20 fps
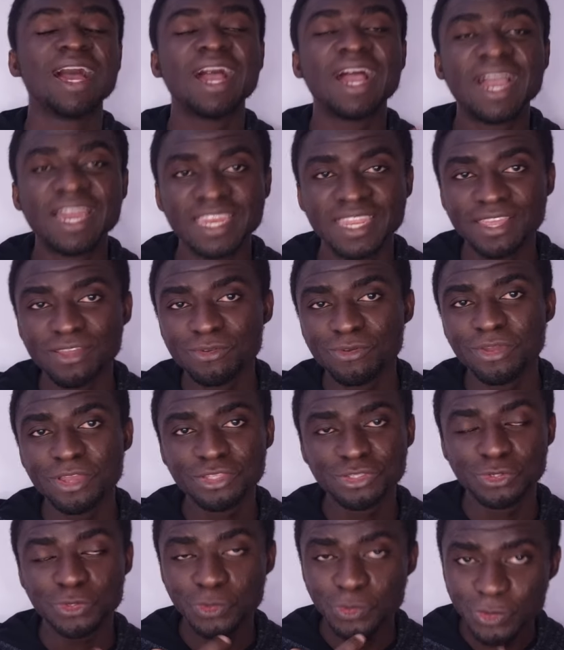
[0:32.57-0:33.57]
Are they
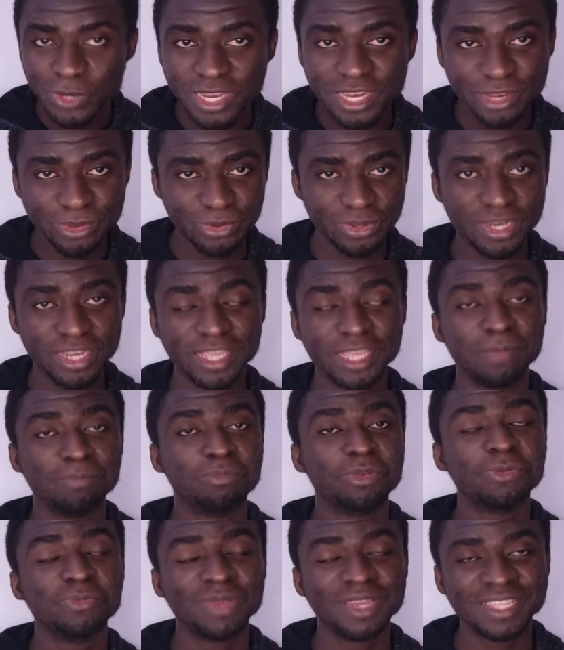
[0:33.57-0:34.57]
going to really
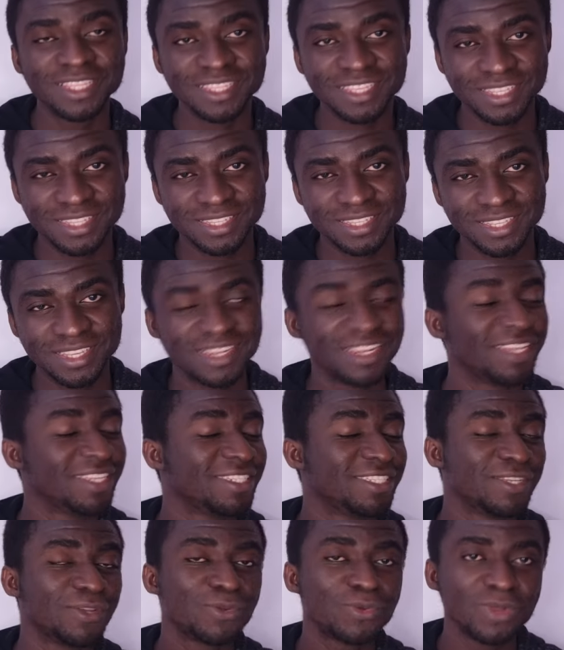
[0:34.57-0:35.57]
implement it? This
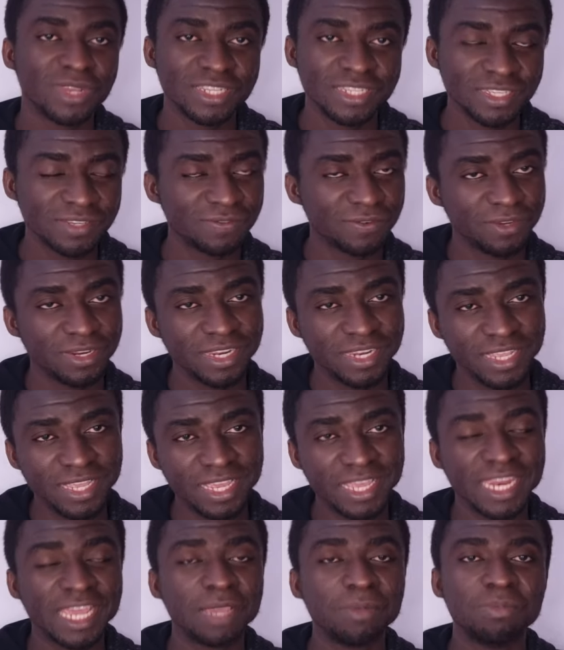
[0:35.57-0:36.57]
is a question for the day,
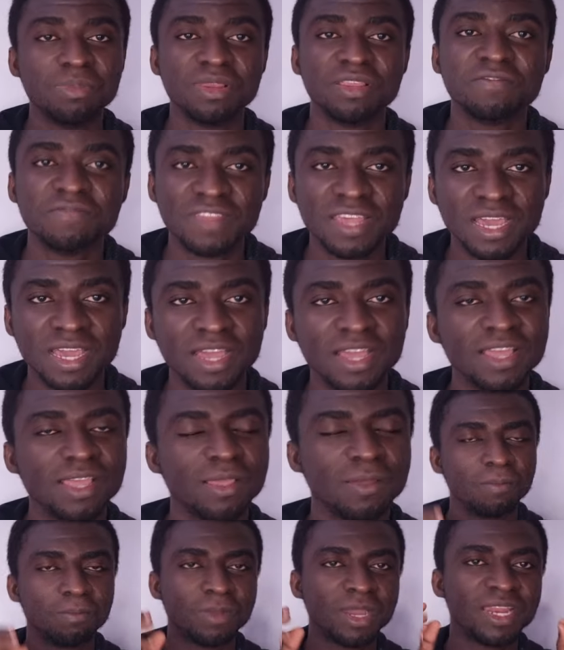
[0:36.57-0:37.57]
and I believe that
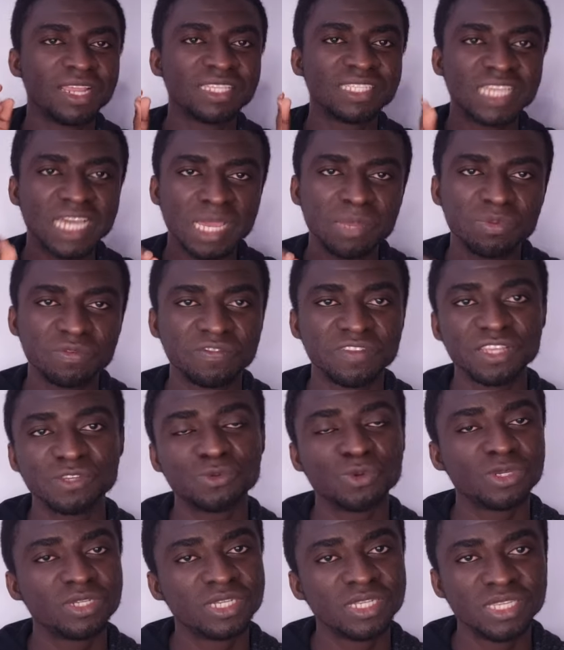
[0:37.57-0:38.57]
by the time you finish
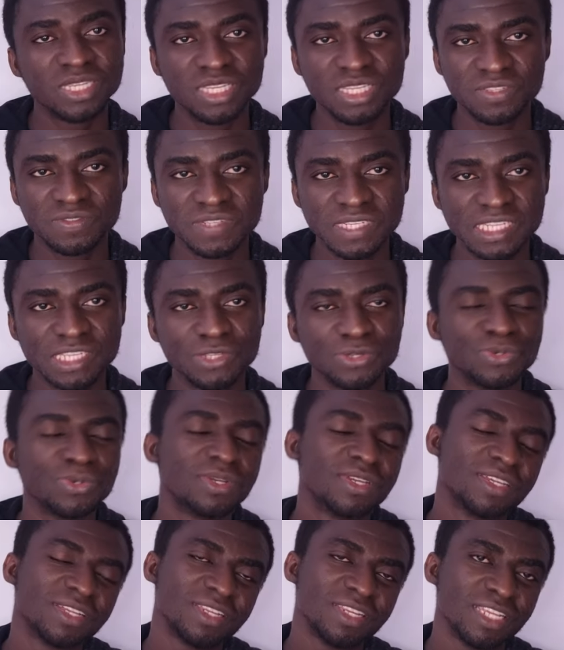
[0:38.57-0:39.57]
watching this video,
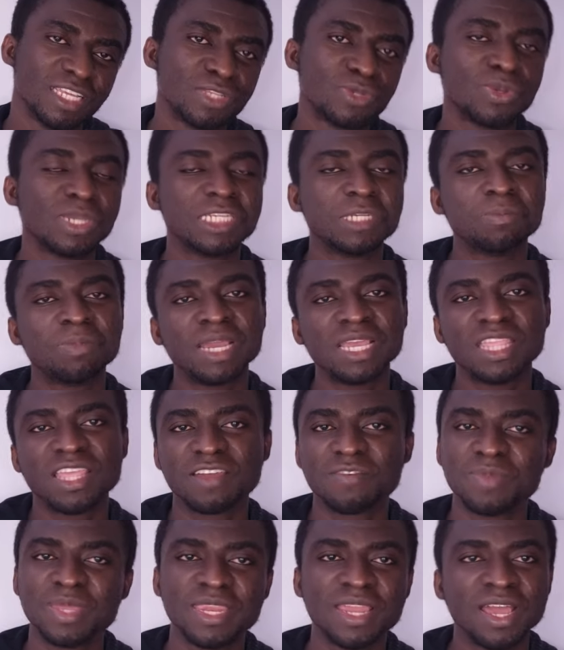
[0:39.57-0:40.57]
this question might
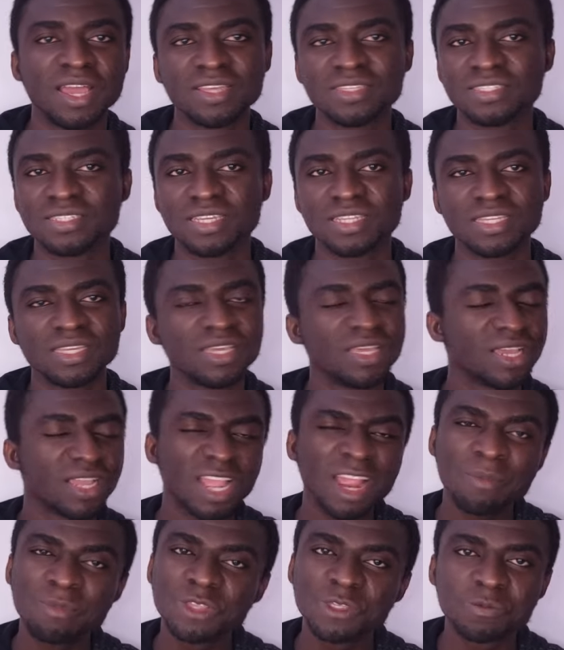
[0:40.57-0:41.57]
have been answered.
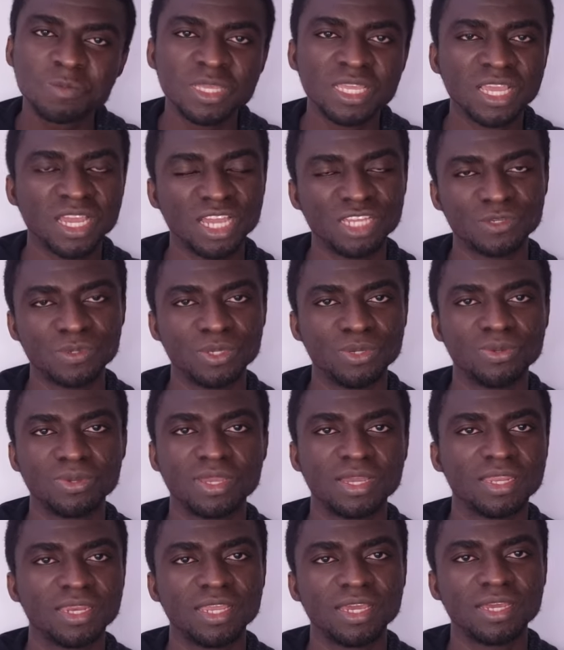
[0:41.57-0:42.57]
Come with me as we look at